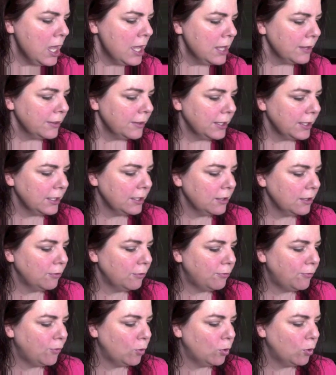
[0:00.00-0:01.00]
Then
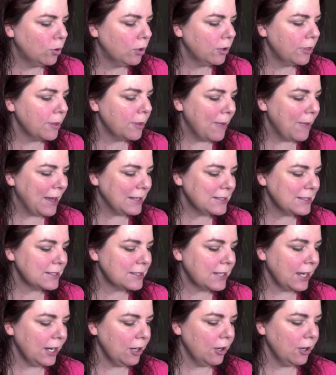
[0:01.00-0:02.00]
for the
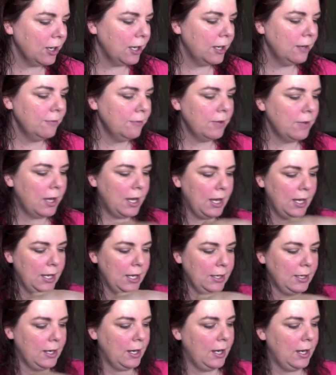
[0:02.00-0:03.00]
mascara, I
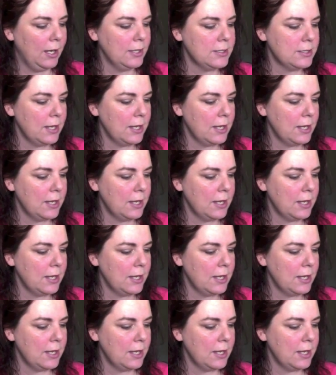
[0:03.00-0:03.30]
got